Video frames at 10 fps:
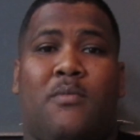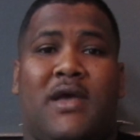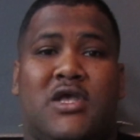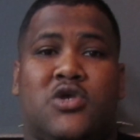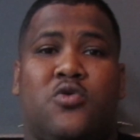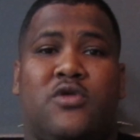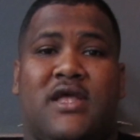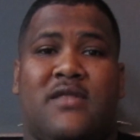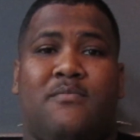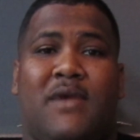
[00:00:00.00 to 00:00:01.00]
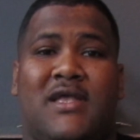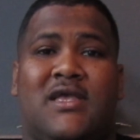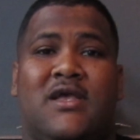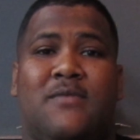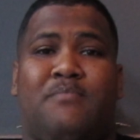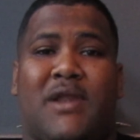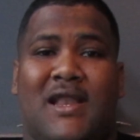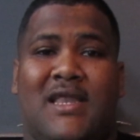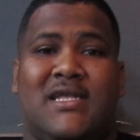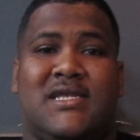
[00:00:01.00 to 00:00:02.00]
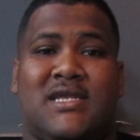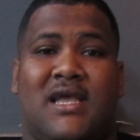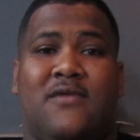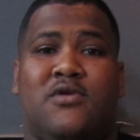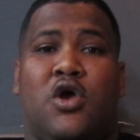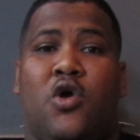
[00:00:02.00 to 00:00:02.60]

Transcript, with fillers: make sure that making brilliant saves